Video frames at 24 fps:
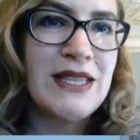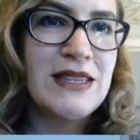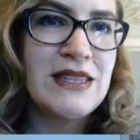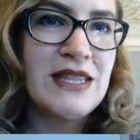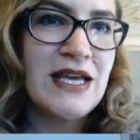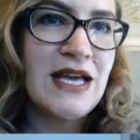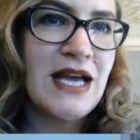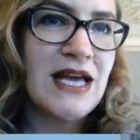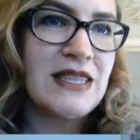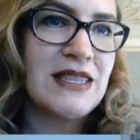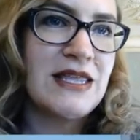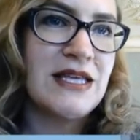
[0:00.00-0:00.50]
one
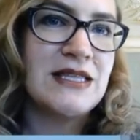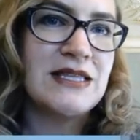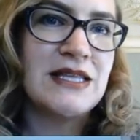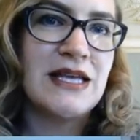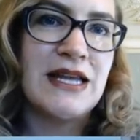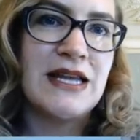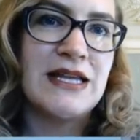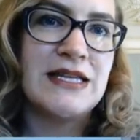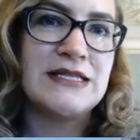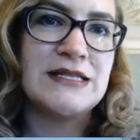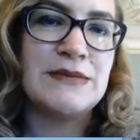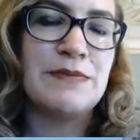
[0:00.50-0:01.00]
thing I think
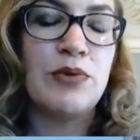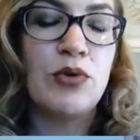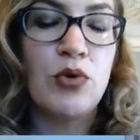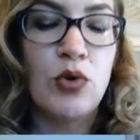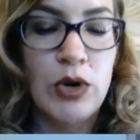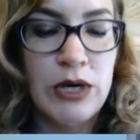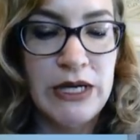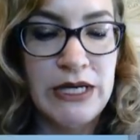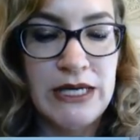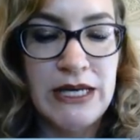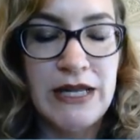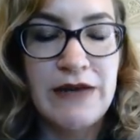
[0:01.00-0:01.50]
that is
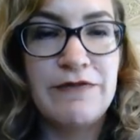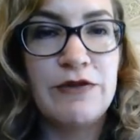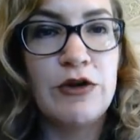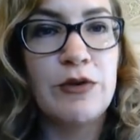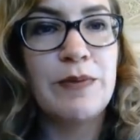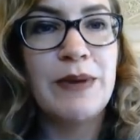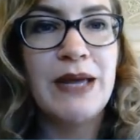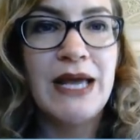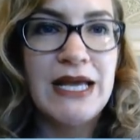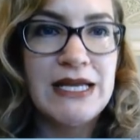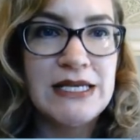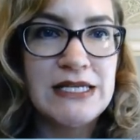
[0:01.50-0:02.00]
important if you're
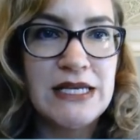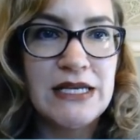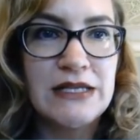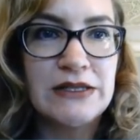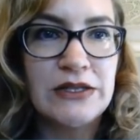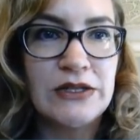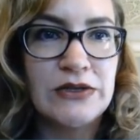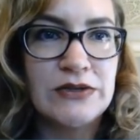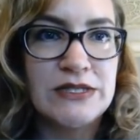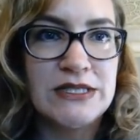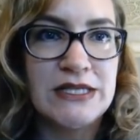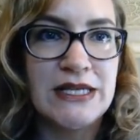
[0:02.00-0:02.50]
painting
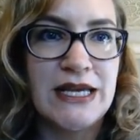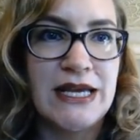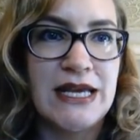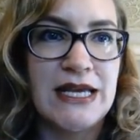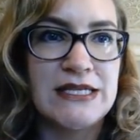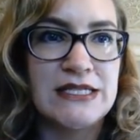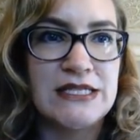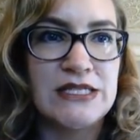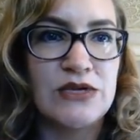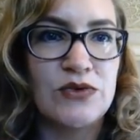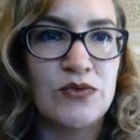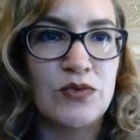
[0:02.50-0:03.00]
loosely
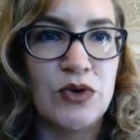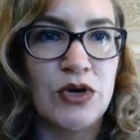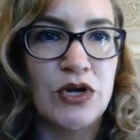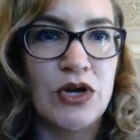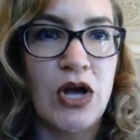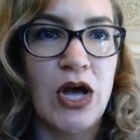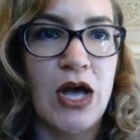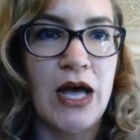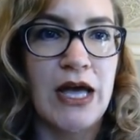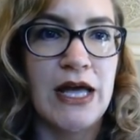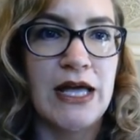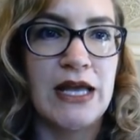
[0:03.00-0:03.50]
is to
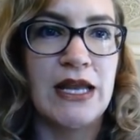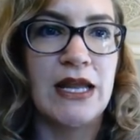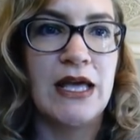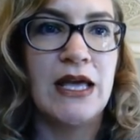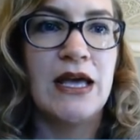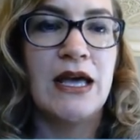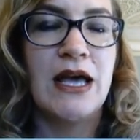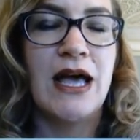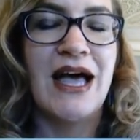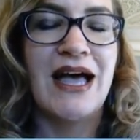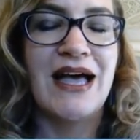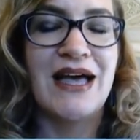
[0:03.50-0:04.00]
work on
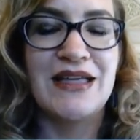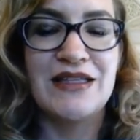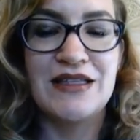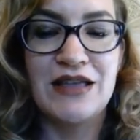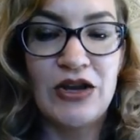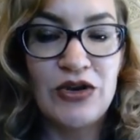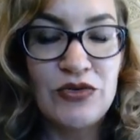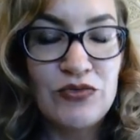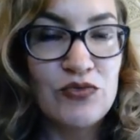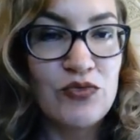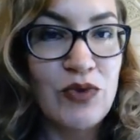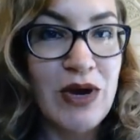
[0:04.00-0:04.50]
uh,
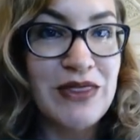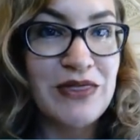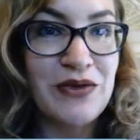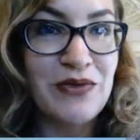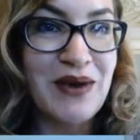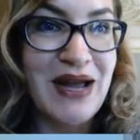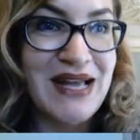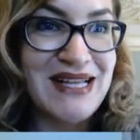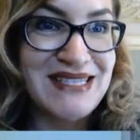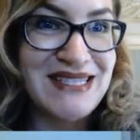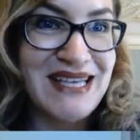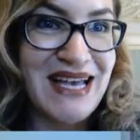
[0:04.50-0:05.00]
the
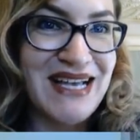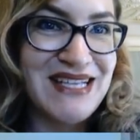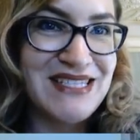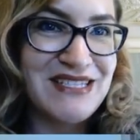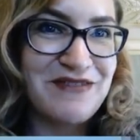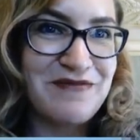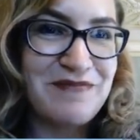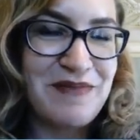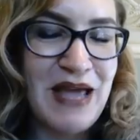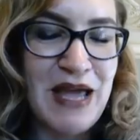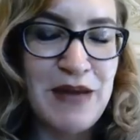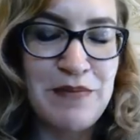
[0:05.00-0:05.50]
right size
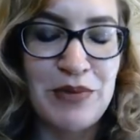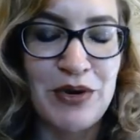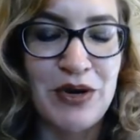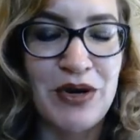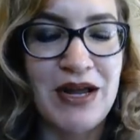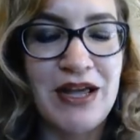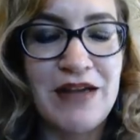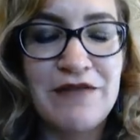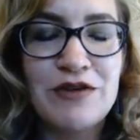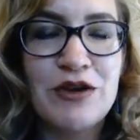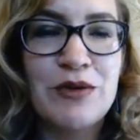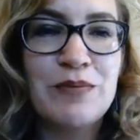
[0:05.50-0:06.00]
of paper.
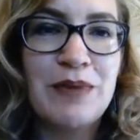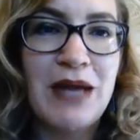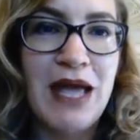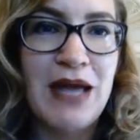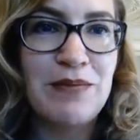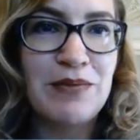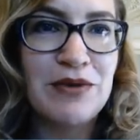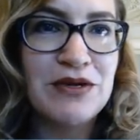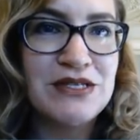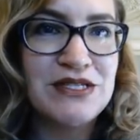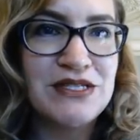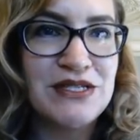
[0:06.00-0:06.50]
If your
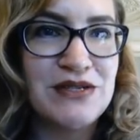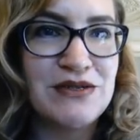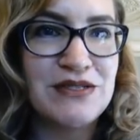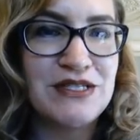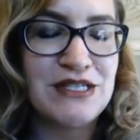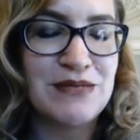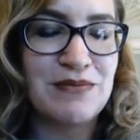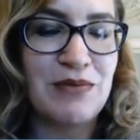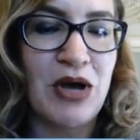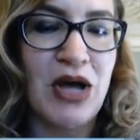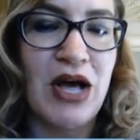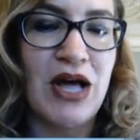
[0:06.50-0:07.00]
paper is too
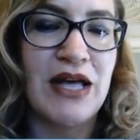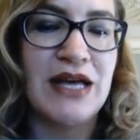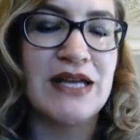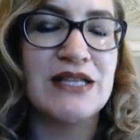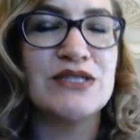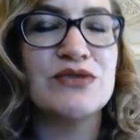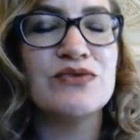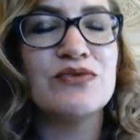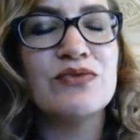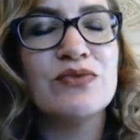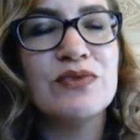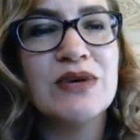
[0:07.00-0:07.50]
small,
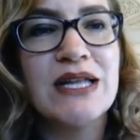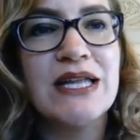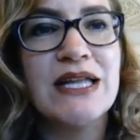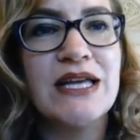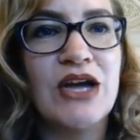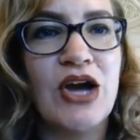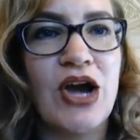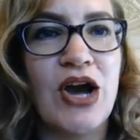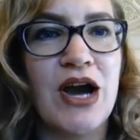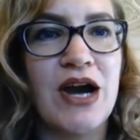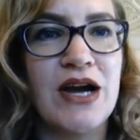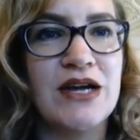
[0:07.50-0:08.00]
it's really
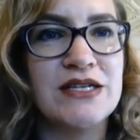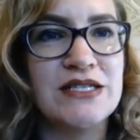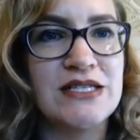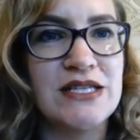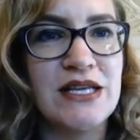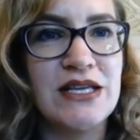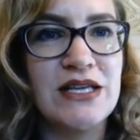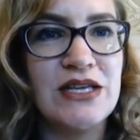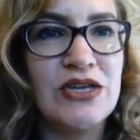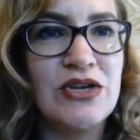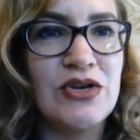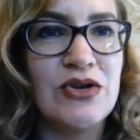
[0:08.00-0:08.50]
hard
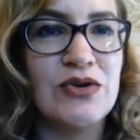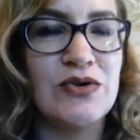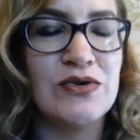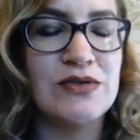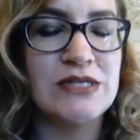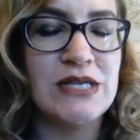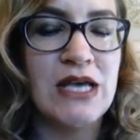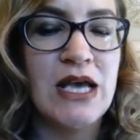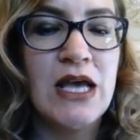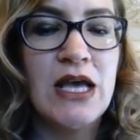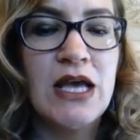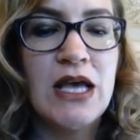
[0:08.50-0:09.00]
to
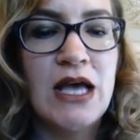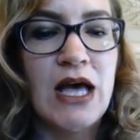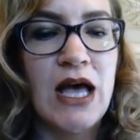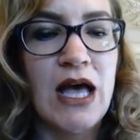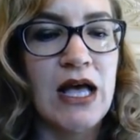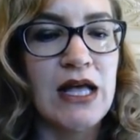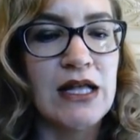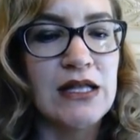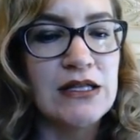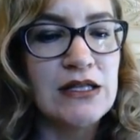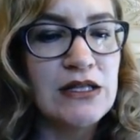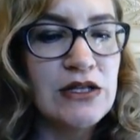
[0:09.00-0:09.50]
use
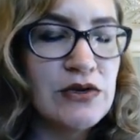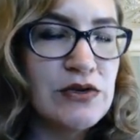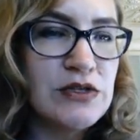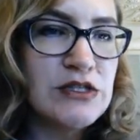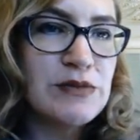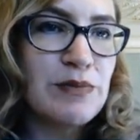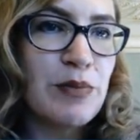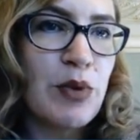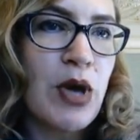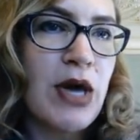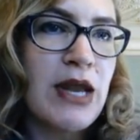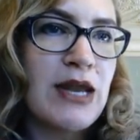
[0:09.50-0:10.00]
uh,
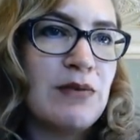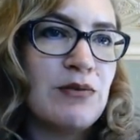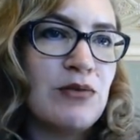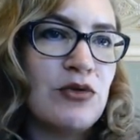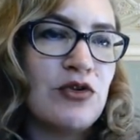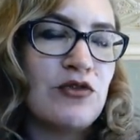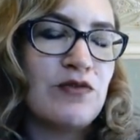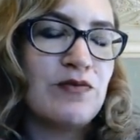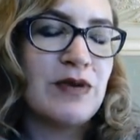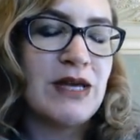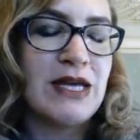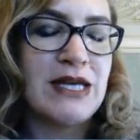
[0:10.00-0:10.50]
loose body
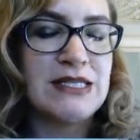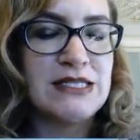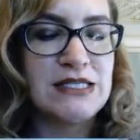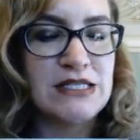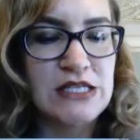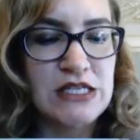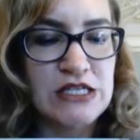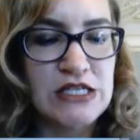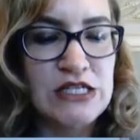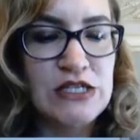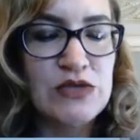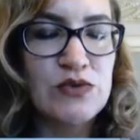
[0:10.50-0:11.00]
movements
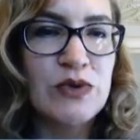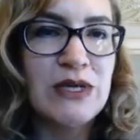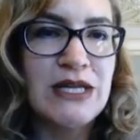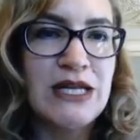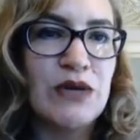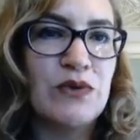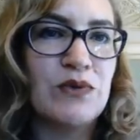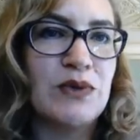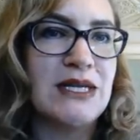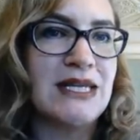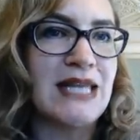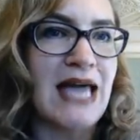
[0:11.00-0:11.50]
to just
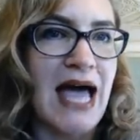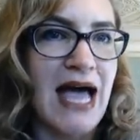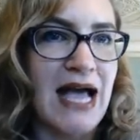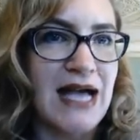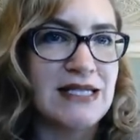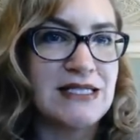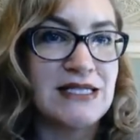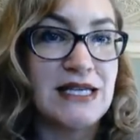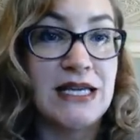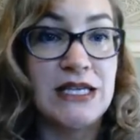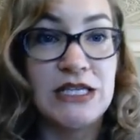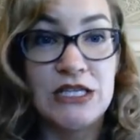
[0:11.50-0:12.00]
really
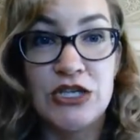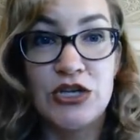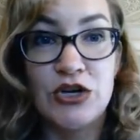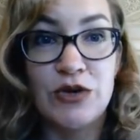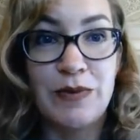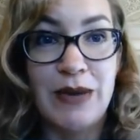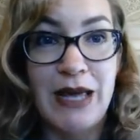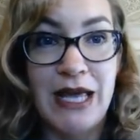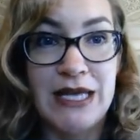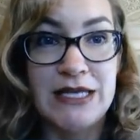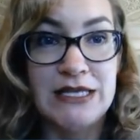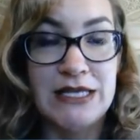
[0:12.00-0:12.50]
relax into your
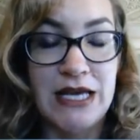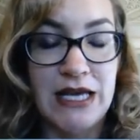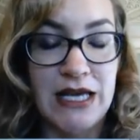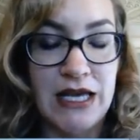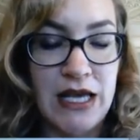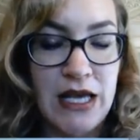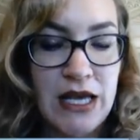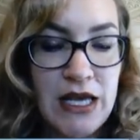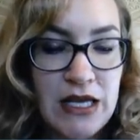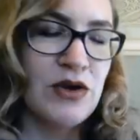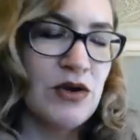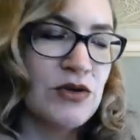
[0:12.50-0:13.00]
painting.
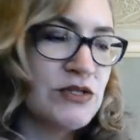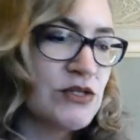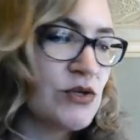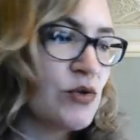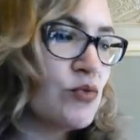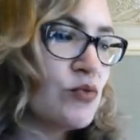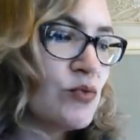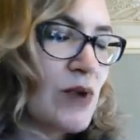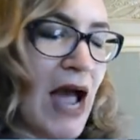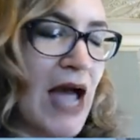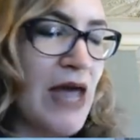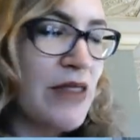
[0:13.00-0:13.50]
So
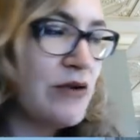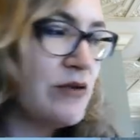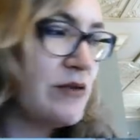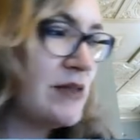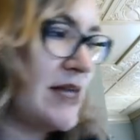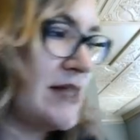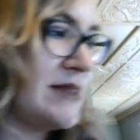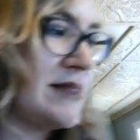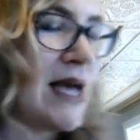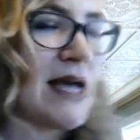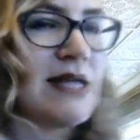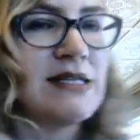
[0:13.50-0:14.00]
rather
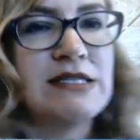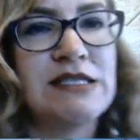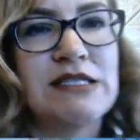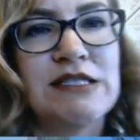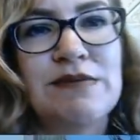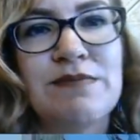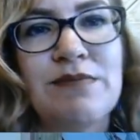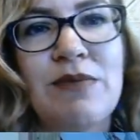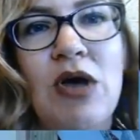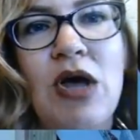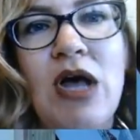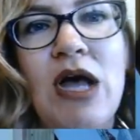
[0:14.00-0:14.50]
than that
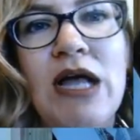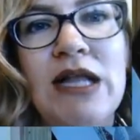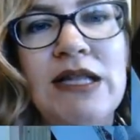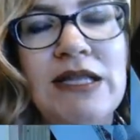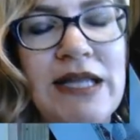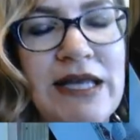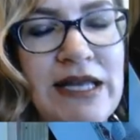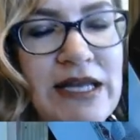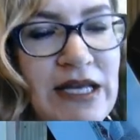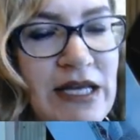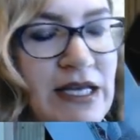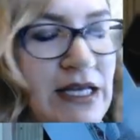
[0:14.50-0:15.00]
small
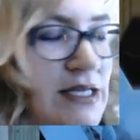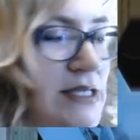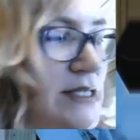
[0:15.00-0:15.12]
little